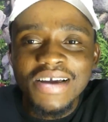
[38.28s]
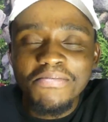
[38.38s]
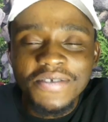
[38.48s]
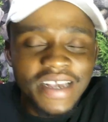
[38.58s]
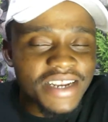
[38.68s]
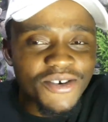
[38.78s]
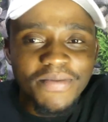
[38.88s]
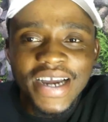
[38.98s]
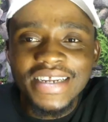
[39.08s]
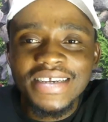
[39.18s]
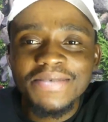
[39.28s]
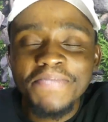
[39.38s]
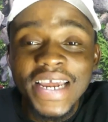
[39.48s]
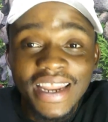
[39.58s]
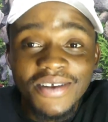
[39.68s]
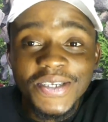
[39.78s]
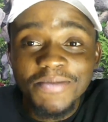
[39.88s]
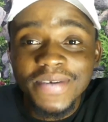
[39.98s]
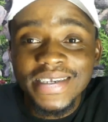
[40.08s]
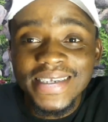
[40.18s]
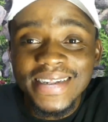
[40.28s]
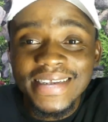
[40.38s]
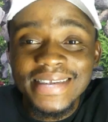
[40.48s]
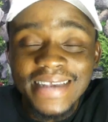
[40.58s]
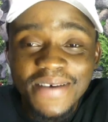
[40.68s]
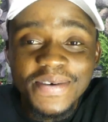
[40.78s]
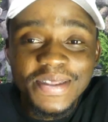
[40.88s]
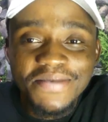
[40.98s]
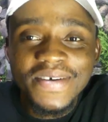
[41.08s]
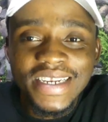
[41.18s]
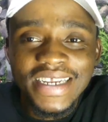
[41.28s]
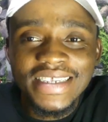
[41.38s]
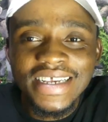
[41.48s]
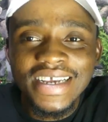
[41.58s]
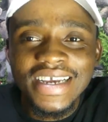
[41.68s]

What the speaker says: Sadio Mane's penalty miss in the 7th minute,